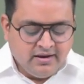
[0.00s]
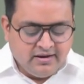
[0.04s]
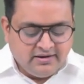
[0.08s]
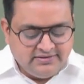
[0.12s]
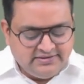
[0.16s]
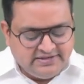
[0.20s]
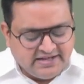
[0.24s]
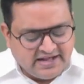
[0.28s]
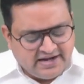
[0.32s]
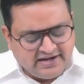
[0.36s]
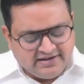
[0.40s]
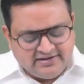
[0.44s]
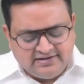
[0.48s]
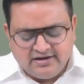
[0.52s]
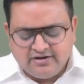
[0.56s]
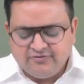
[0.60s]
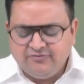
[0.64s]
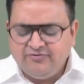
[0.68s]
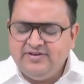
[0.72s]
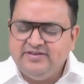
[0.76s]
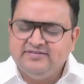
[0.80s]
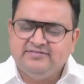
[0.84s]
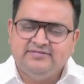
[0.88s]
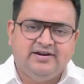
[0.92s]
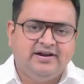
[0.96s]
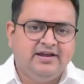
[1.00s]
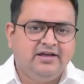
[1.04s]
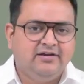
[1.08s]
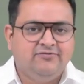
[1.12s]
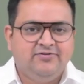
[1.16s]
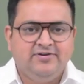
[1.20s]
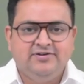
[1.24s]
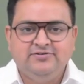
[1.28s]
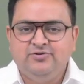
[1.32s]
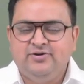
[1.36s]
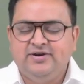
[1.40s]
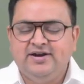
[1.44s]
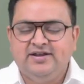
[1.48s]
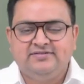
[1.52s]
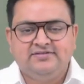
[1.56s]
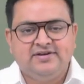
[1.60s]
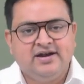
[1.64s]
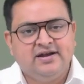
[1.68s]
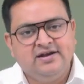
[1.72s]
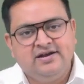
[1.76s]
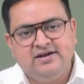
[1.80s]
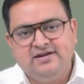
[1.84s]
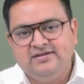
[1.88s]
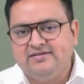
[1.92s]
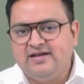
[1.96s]
Director fees, setting fees, you
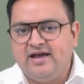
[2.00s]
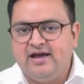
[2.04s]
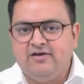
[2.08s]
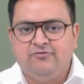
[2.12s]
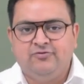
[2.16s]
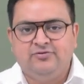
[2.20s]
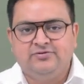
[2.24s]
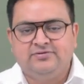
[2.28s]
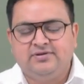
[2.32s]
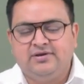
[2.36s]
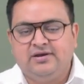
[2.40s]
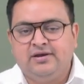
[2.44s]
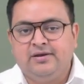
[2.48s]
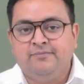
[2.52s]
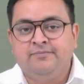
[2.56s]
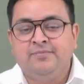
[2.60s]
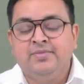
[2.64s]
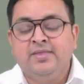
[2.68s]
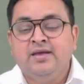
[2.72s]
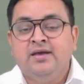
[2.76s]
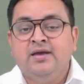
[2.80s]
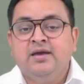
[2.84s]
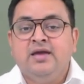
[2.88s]
understand, it is IFOS income.